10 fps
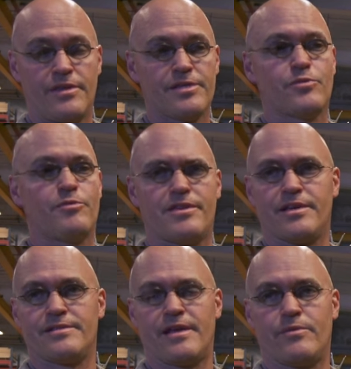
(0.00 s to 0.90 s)
these will be
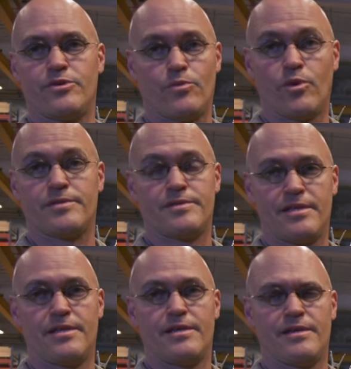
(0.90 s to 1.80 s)
things that you won't
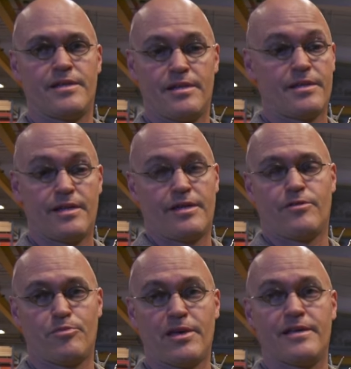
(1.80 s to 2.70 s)
see in, in any
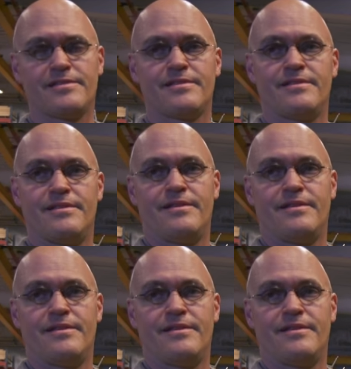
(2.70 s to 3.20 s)
other place.